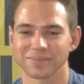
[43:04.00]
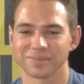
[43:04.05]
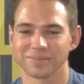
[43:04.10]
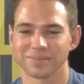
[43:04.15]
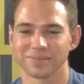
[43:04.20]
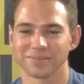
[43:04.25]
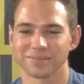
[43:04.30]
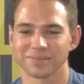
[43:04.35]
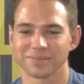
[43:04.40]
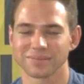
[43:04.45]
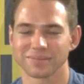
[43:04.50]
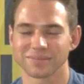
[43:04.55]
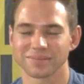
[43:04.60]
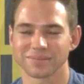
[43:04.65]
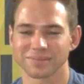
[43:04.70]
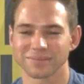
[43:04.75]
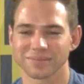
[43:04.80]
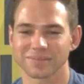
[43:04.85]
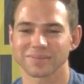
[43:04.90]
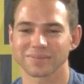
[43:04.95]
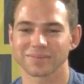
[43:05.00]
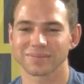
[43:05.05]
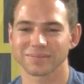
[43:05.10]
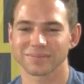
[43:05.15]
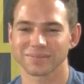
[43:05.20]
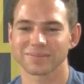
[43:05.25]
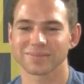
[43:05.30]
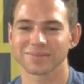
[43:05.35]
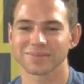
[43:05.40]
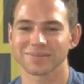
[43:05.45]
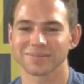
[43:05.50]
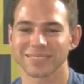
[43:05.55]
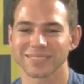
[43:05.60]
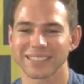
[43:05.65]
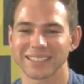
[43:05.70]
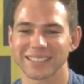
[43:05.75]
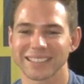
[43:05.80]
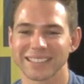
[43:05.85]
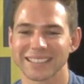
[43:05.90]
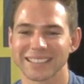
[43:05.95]

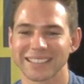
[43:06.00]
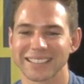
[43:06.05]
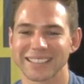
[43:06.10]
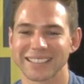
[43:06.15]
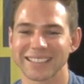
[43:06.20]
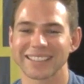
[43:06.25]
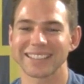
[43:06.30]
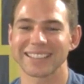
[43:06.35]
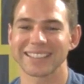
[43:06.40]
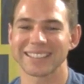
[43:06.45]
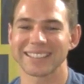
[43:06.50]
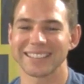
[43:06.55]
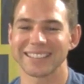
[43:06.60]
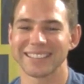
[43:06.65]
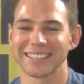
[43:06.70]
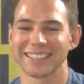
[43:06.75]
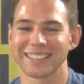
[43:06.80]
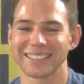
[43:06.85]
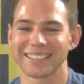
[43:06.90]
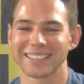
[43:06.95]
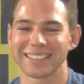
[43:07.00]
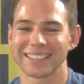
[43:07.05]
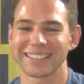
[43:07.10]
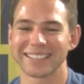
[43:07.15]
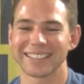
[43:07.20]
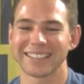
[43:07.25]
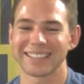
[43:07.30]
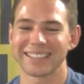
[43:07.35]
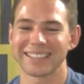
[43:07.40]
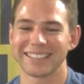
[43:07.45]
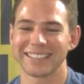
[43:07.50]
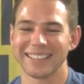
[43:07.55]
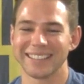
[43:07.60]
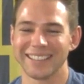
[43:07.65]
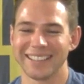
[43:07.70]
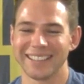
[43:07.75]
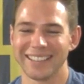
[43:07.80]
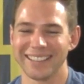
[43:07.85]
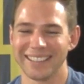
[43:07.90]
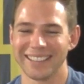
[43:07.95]

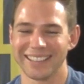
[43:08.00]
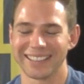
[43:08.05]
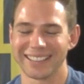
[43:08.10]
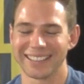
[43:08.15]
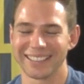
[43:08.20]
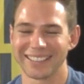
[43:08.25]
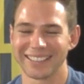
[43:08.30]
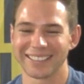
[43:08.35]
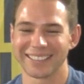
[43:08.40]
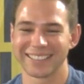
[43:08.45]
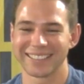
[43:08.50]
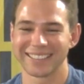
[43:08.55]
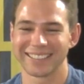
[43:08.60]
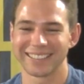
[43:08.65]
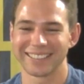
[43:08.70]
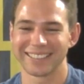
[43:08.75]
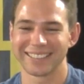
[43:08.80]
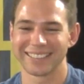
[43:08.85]
(not speaking)